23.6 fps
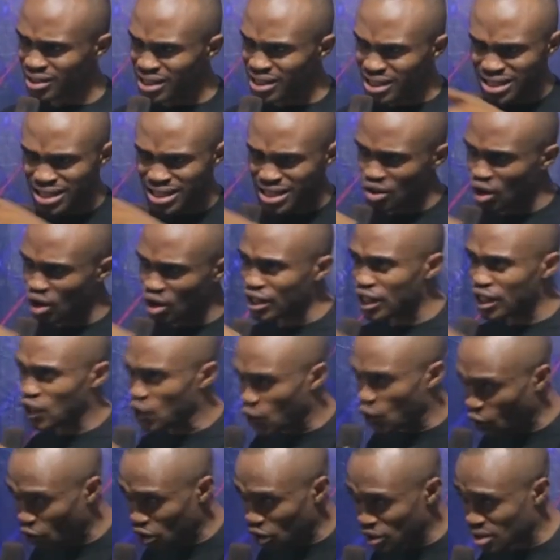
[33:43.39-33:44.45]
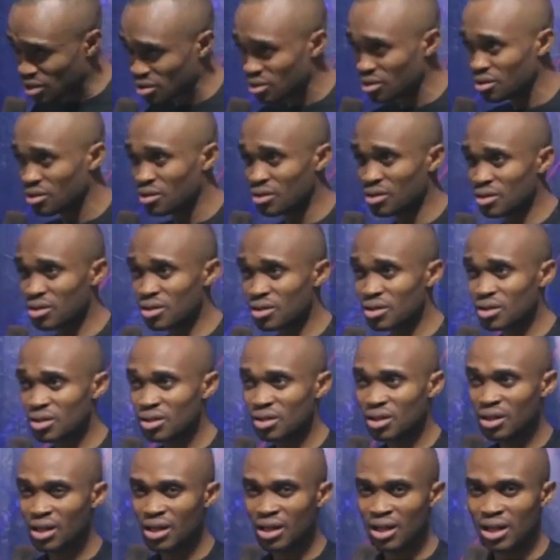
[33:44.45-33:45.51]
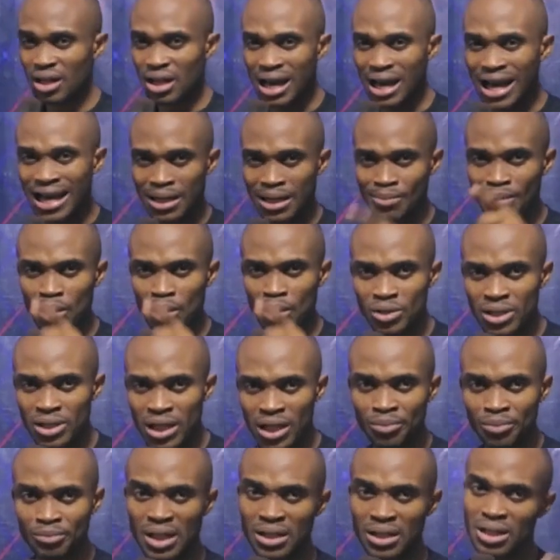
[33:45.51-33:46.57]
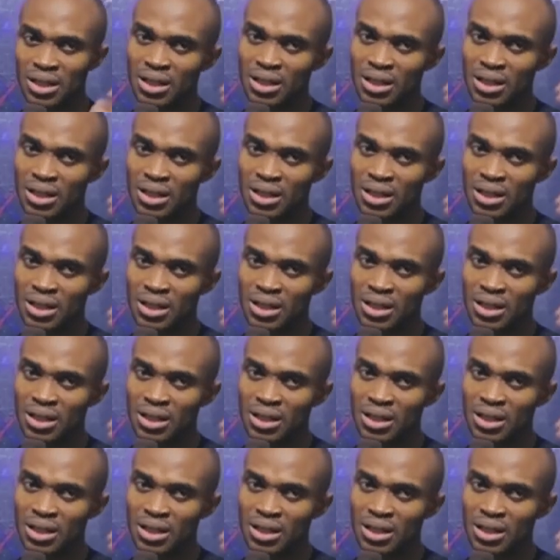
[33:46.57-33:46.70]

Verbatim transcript: This is not a God. And the man will say,